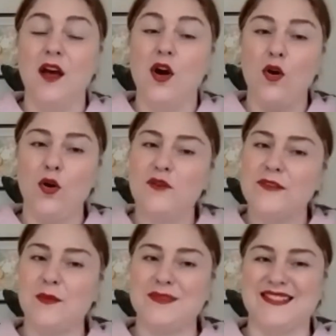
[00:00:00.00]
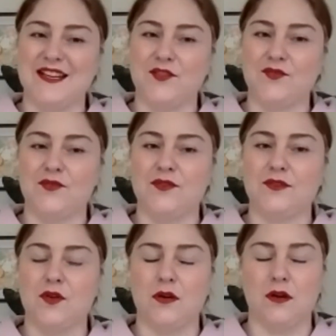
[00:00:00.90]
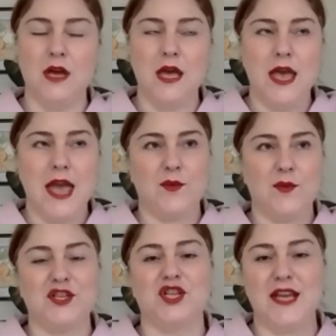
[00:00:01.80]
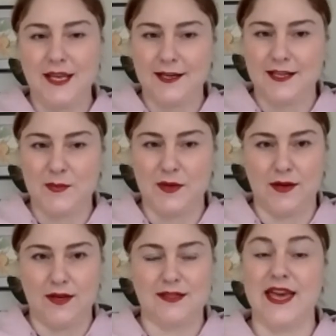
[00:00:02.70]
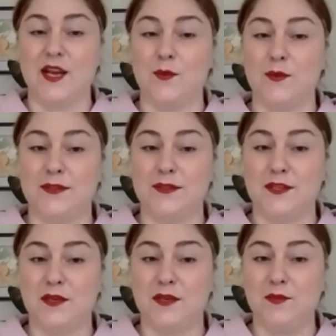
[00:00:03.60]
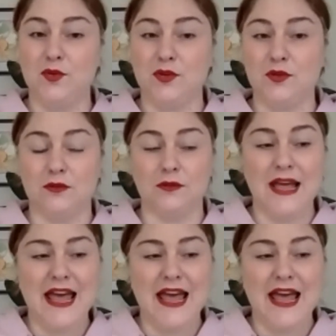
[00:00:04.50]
All of that was done through song, and it was a shared experience and it was communal,